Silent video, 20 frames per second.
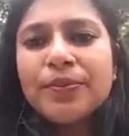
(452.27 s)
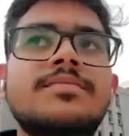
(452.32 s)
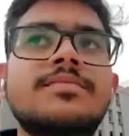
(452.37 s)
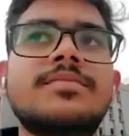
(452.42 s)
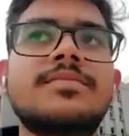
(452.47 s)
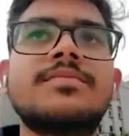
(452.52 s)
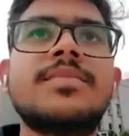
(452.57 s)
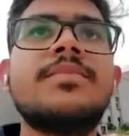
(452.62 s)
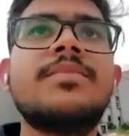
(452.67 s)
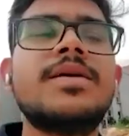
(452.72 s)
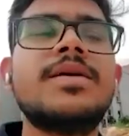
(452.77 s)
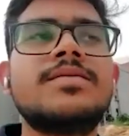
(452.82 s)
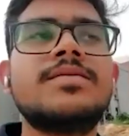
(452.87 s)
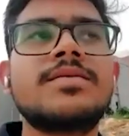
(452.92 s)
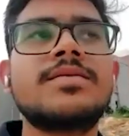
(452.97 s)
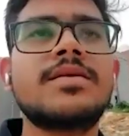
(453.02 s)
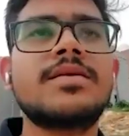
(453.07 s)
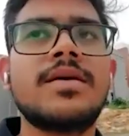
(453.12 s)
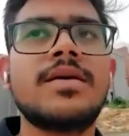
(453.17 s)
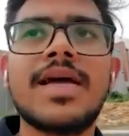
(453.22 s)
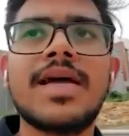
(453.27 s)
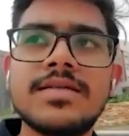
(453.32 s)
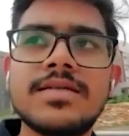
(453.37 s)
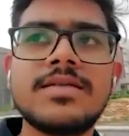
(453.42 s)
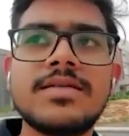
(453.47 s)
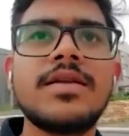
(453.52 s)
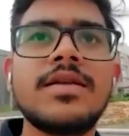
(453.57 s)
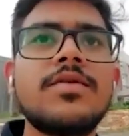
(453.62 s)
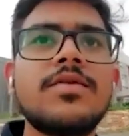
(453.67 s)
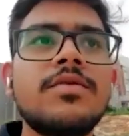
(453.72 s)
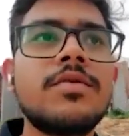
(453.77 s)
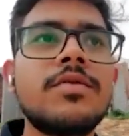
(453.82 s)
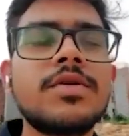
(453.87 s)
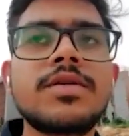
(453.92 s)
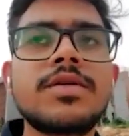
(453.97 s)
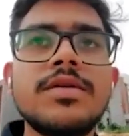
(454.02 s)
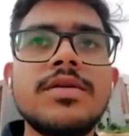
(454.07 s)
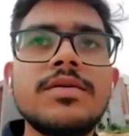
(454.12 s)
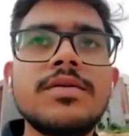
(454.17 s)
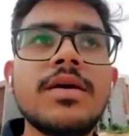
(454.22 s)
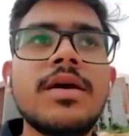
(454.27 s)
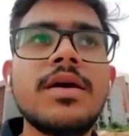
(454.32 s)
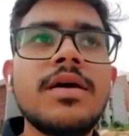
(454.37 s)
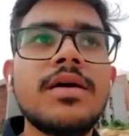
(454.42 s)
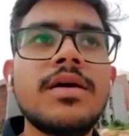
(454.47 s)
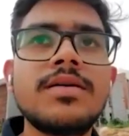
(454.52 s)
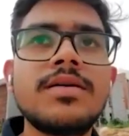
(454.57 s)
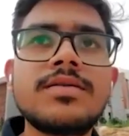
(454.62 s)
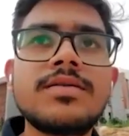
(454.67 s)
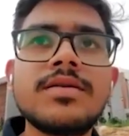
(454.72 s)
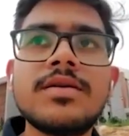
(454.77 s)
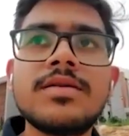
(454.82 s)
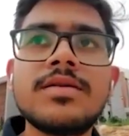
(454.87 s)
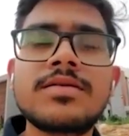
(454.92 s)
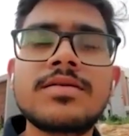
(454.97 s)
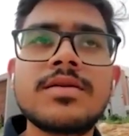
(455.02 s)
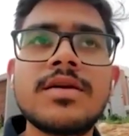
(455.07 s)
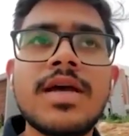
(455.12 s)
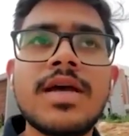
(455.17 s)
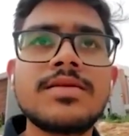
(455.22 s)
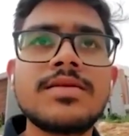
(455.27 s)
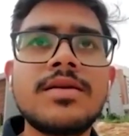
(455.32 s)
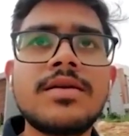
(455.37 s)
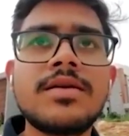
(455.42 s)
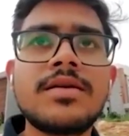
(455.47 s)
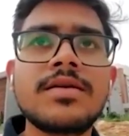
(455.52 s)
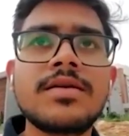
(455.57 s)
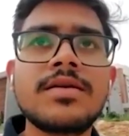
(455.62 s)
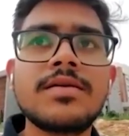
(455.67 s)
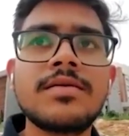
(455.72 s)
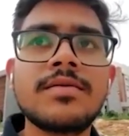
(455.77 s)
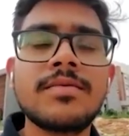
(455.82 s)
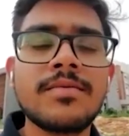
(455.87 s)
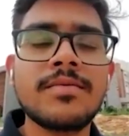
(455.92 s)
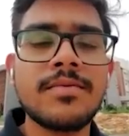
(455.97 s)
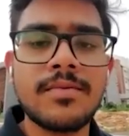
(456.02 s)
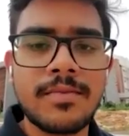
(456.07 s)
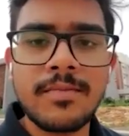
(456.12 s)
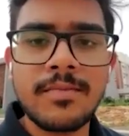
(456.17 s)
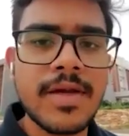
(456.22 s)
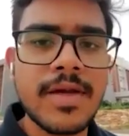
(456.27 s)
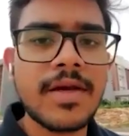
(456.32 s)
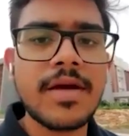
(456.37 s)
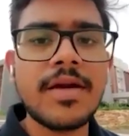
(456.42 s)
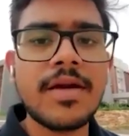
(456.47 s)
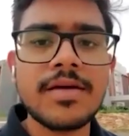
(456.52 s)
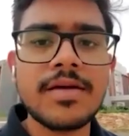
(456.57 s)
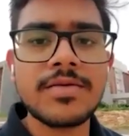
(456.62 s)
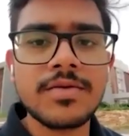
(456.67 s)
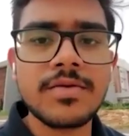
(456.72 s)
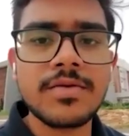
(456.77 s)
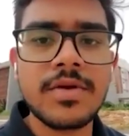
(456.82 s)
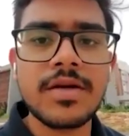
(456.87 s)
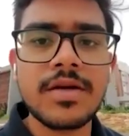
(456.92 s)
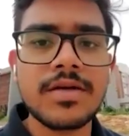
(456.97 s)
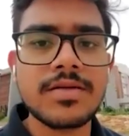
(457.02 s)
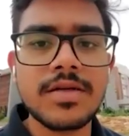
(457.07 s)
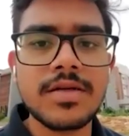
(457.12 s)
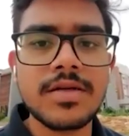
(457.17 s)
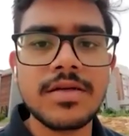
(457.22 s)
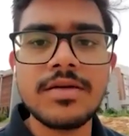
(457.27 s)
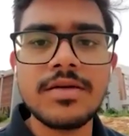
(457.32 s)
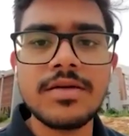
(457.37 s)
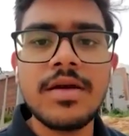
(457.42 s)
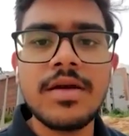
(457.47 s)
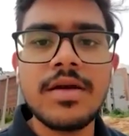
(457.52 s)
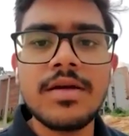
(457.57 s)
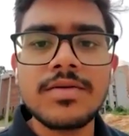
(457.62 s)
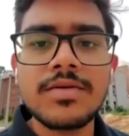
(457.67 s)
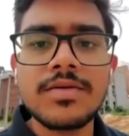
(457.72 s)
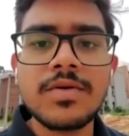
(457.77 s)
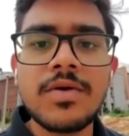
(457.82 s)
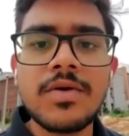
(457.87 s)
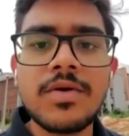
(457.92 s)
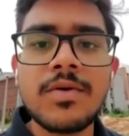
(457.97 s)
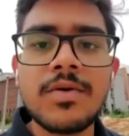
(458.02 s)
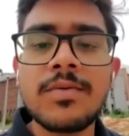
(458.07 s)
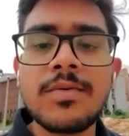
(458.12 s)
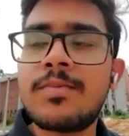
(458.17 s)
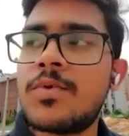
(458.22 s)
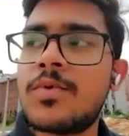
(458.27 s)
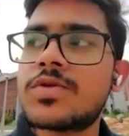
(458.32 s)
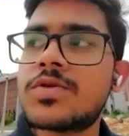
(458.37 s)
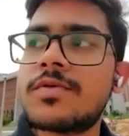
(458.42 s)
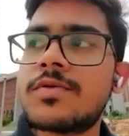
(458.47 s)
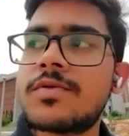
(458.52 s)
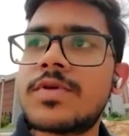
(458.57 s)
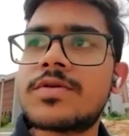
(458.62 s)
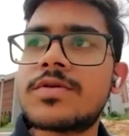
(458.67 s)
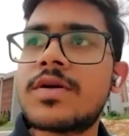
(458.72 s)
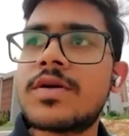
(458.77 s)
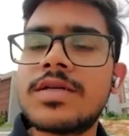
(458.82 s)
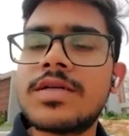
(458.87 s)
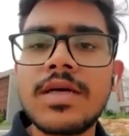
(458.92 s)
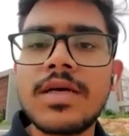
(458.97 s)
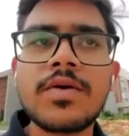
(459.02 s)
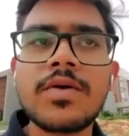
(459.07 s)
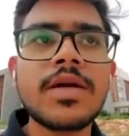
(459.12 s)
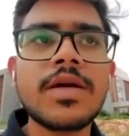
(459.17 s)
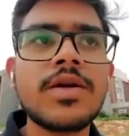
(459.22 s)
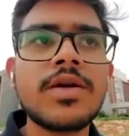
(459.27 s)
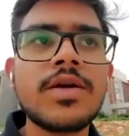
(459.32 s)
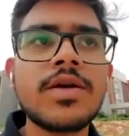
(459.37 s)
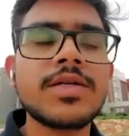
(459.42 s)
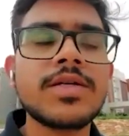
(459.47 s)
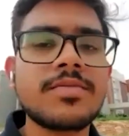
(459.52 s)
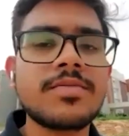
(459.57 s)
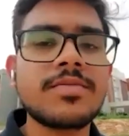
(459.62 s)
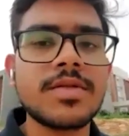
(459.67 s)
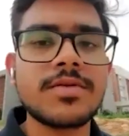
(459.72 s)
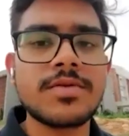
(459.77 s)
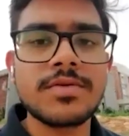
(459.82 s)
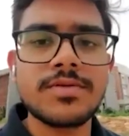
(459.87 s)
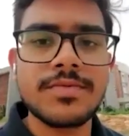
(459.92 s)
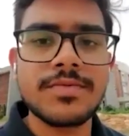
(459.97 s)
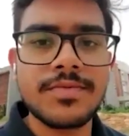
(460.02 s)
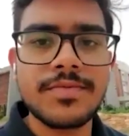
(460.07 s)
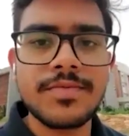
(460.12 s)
Ma'am, as it's a new university, research hasn't begun here so rigorously. So most of the students are looking into placements.